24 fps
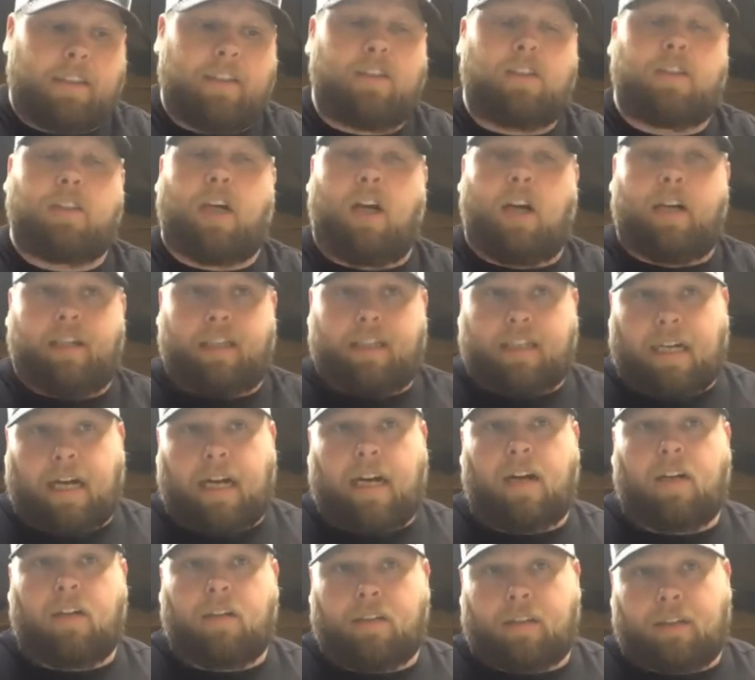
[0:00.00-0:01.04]
you caught your
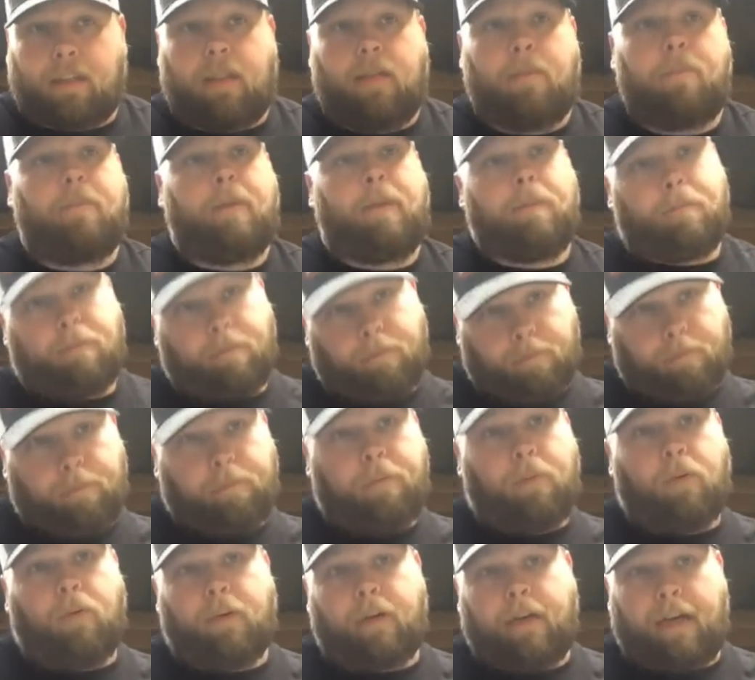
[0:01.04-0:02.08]
tire on something and
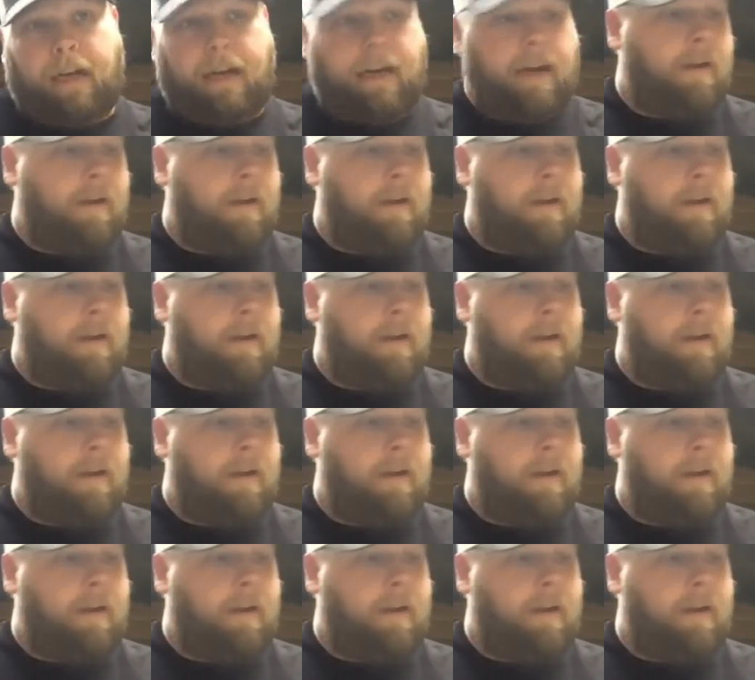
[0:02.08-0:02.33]
pulled it out.